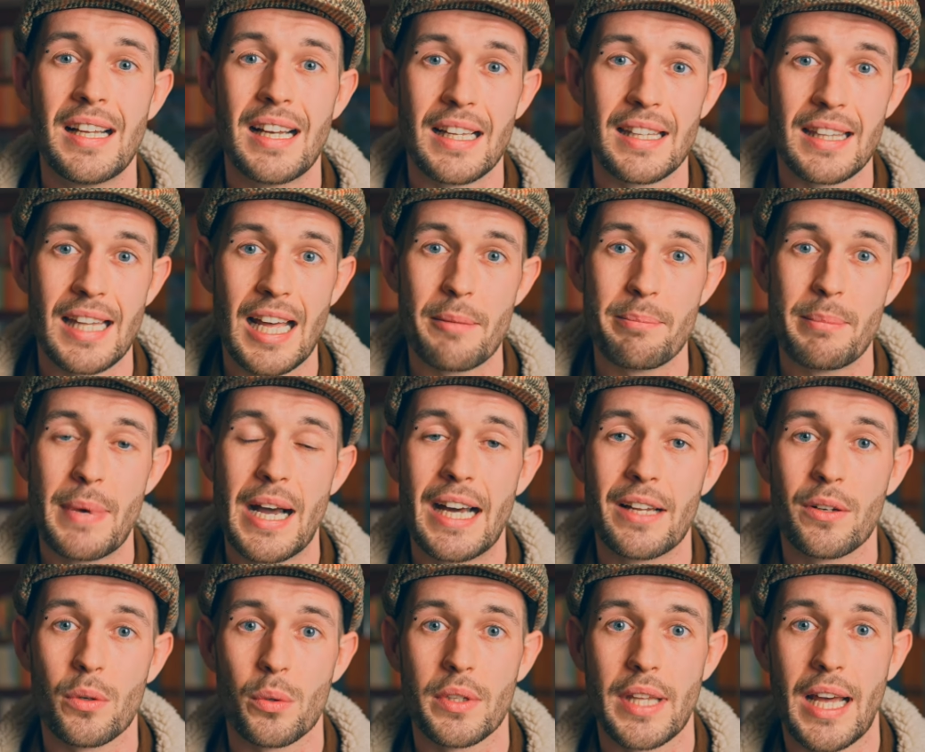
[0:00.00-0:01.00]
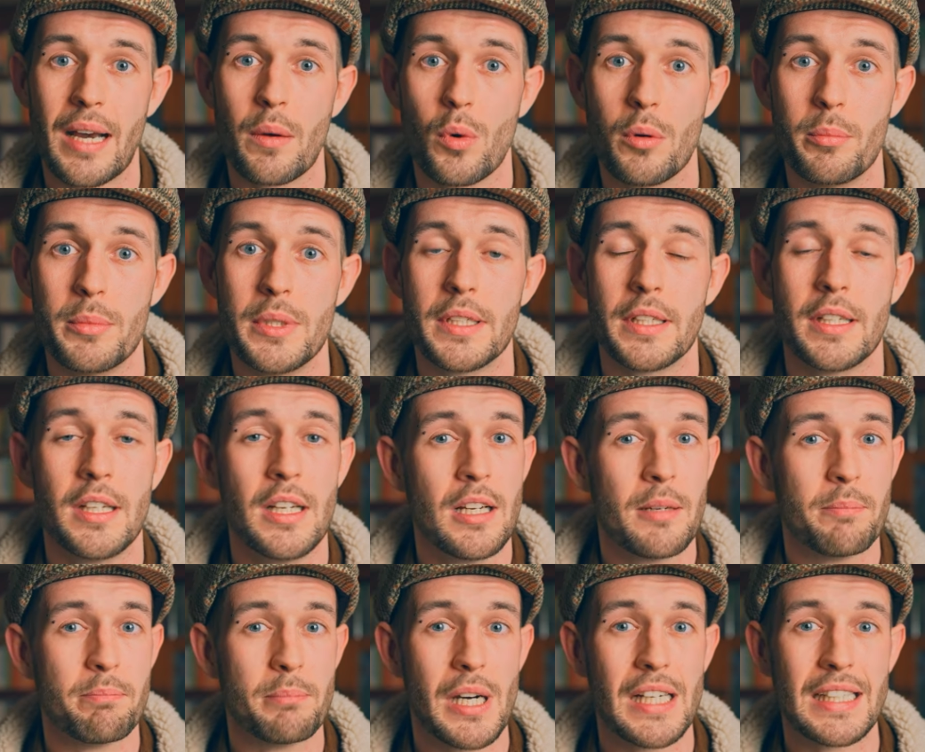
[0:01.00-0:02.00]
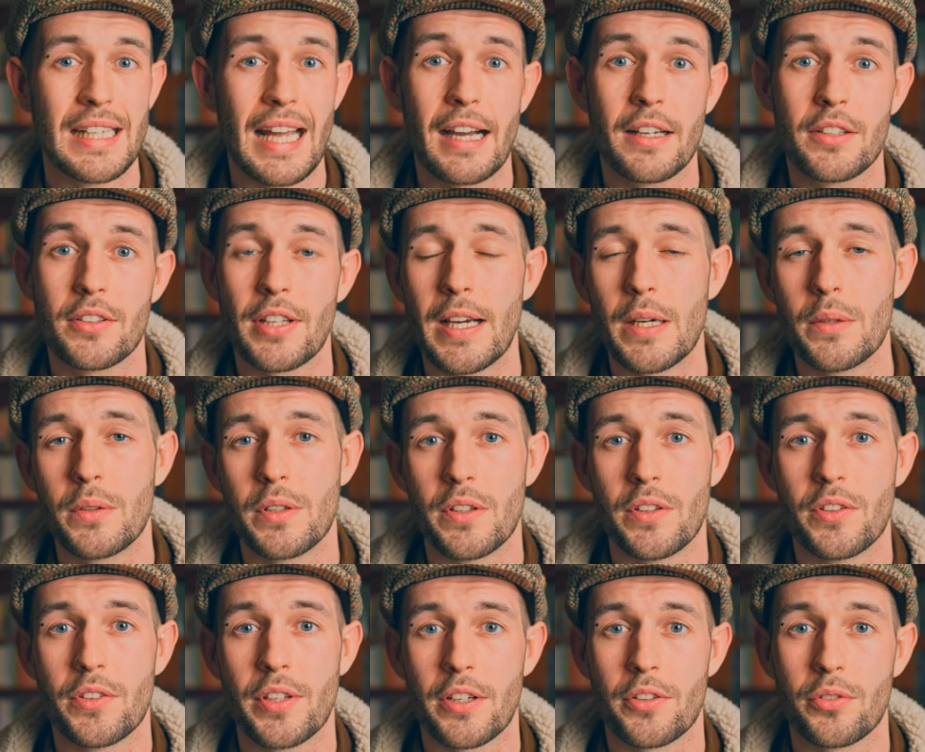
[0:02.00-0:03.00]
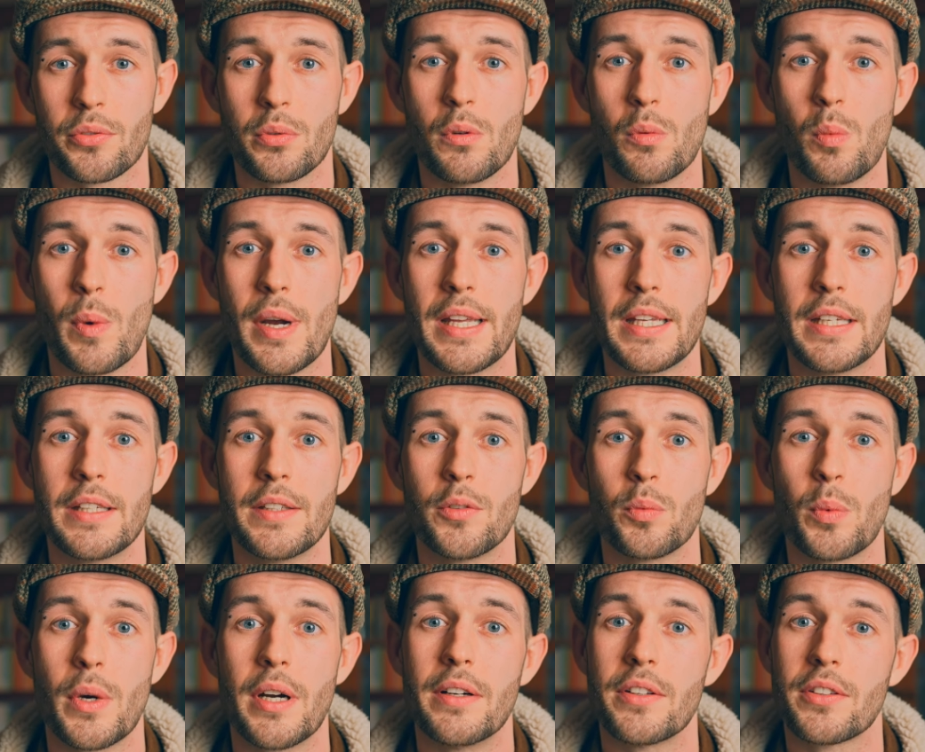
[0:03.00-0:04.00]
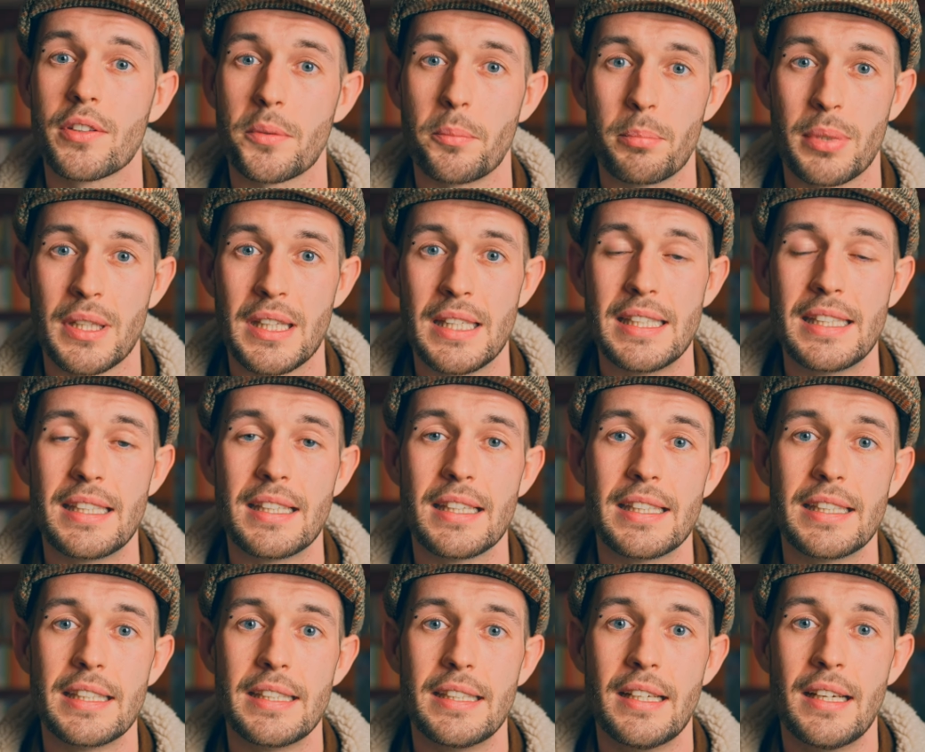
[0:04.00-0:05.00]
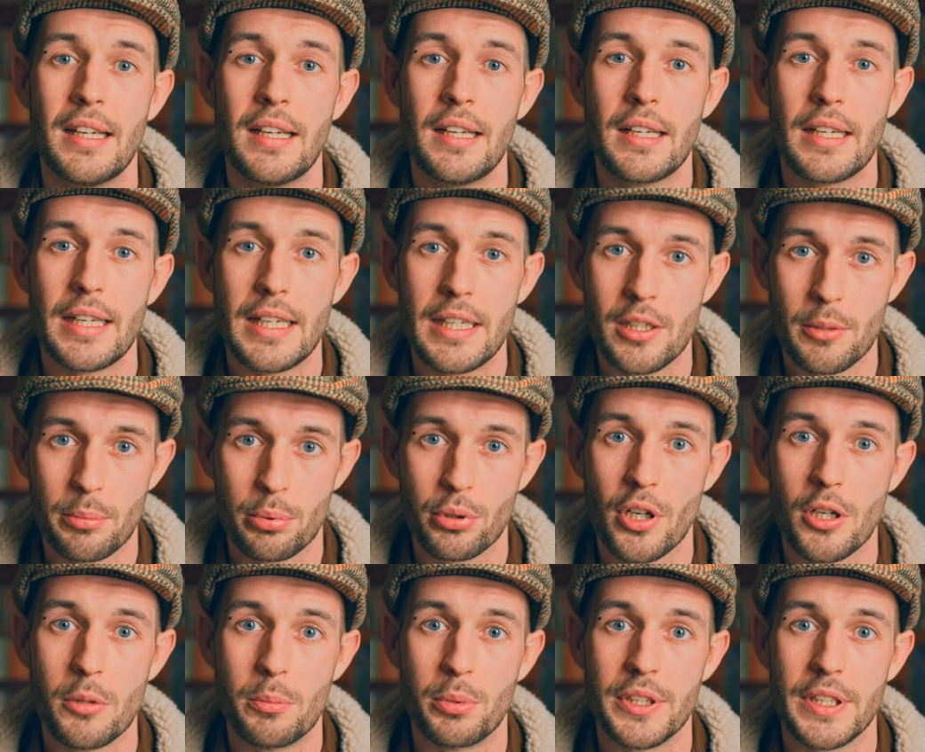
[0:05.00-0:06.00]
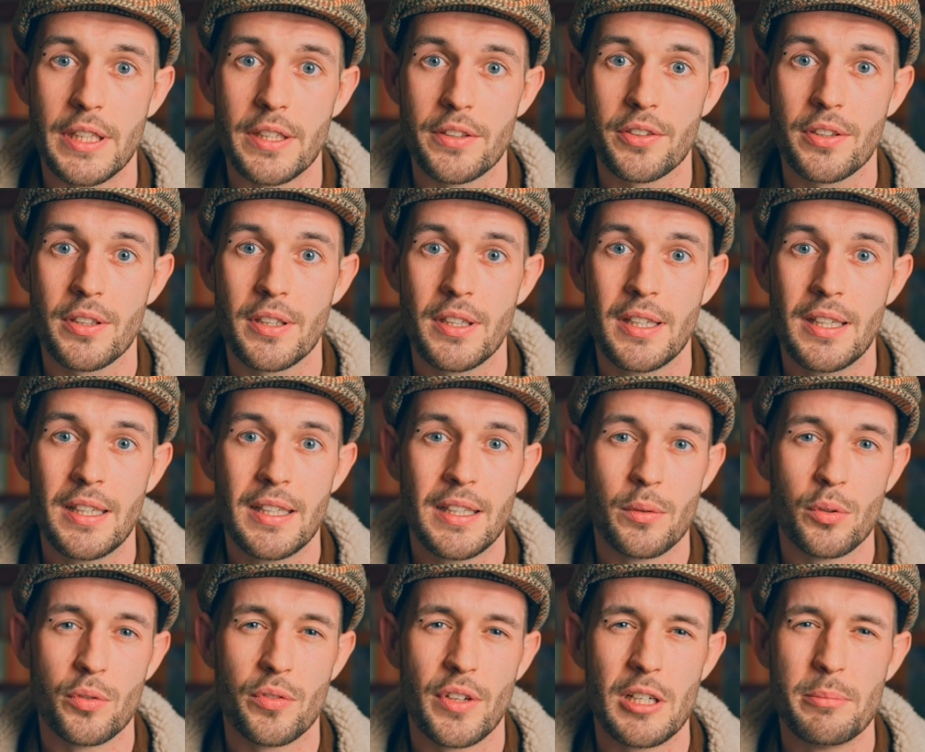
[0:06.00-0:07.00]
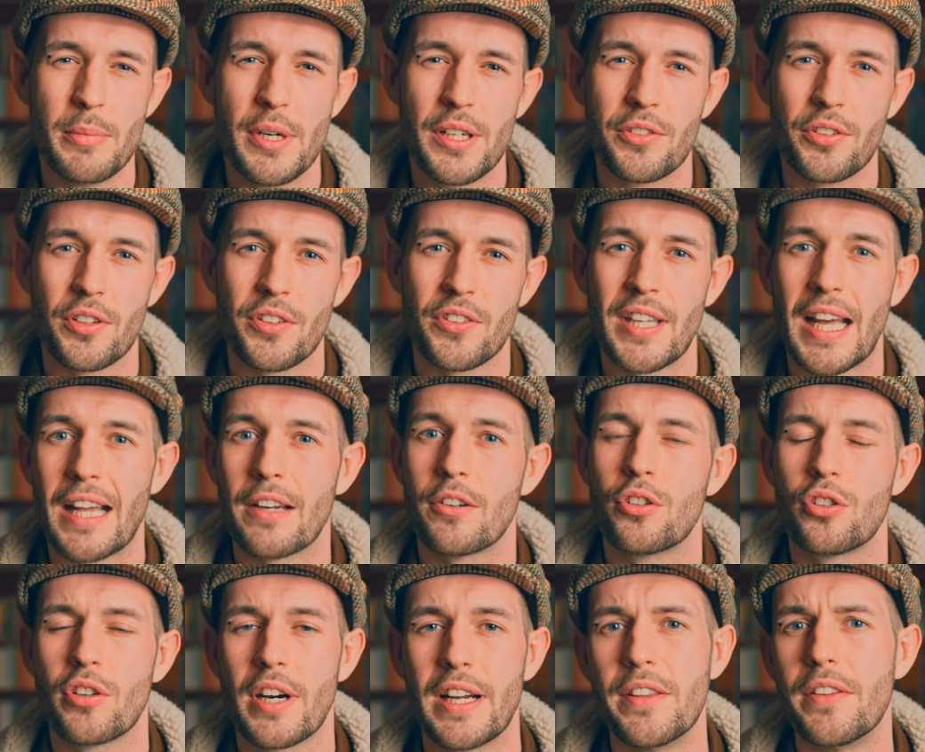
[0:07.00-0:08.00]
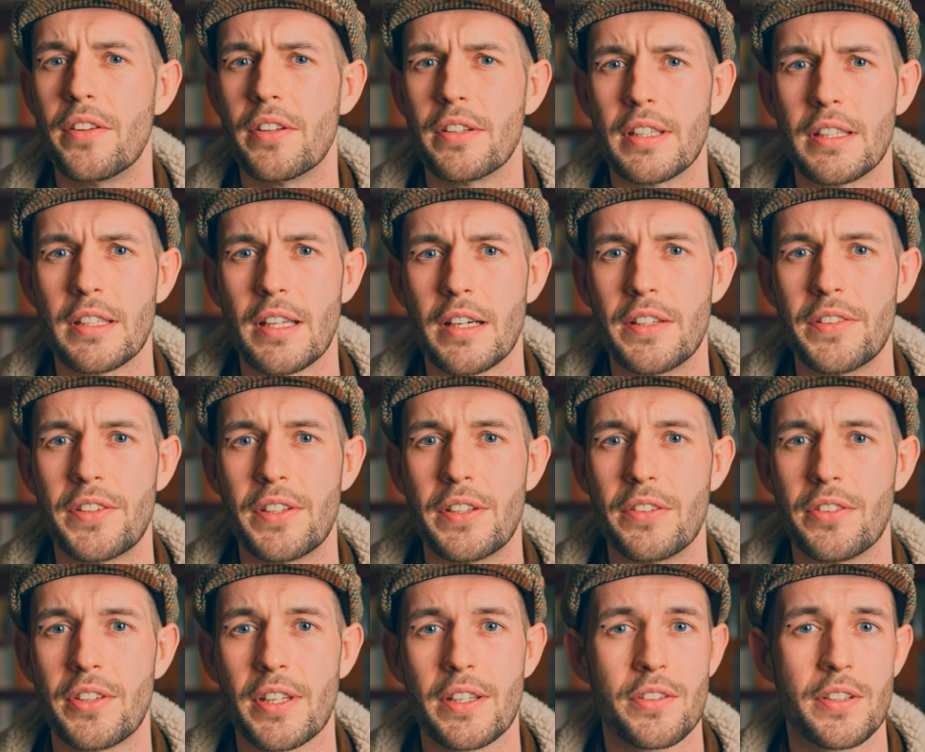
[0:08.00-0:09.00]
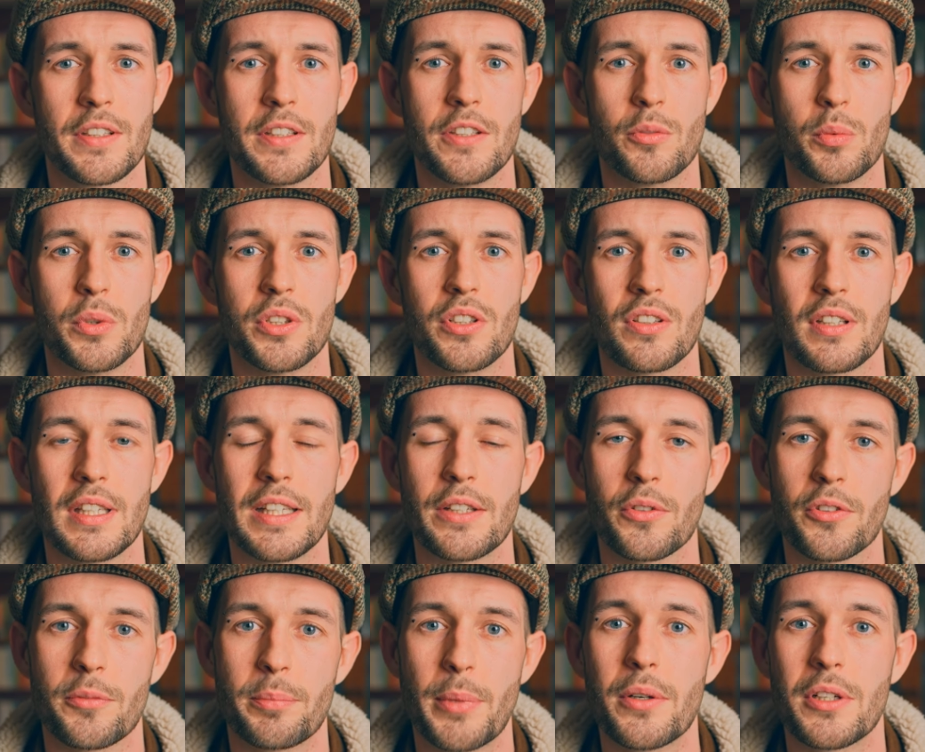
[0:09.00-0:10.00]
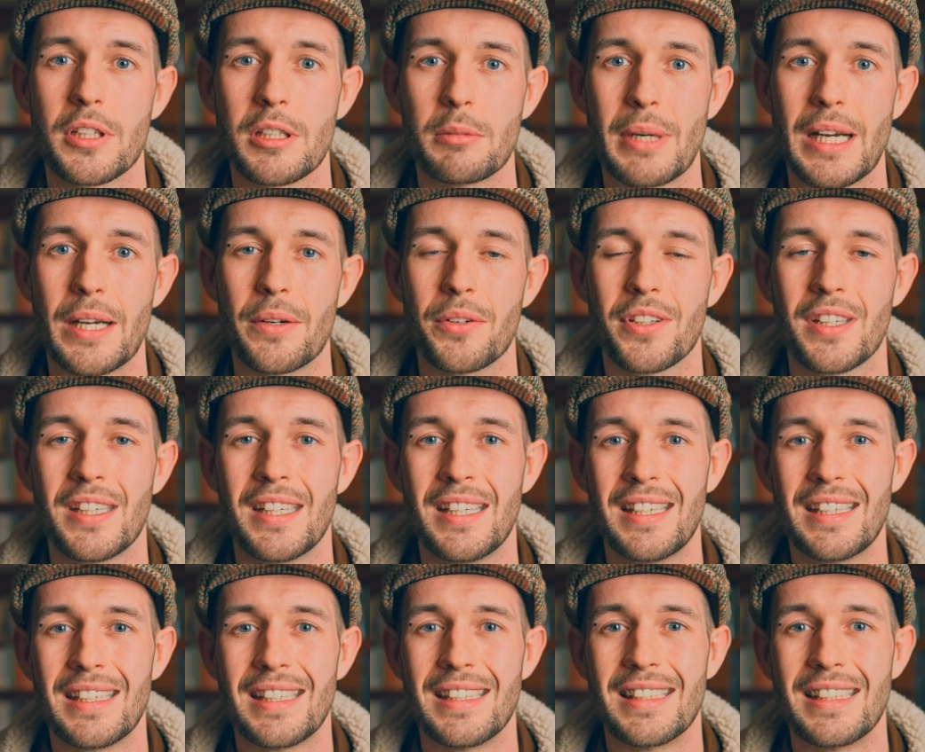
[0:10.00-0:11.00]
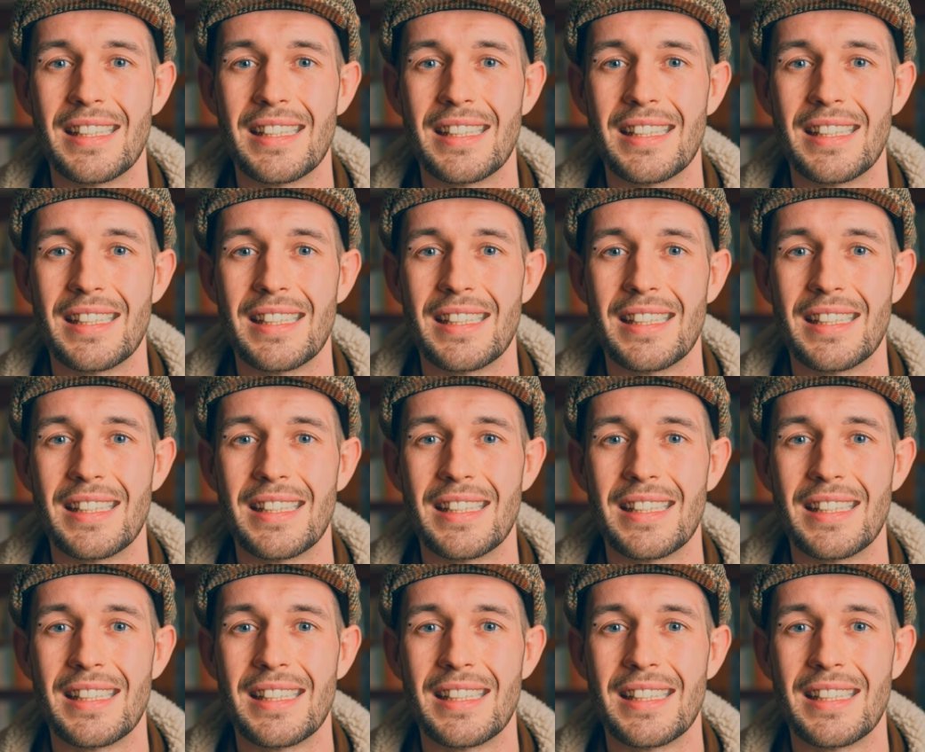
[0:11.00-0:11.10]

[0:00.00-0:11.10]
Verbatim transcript: and that man or that woman might act out in sexual ways where it's completely inappropriate was very much a sad trend in the 1960s, which is little spoken about, in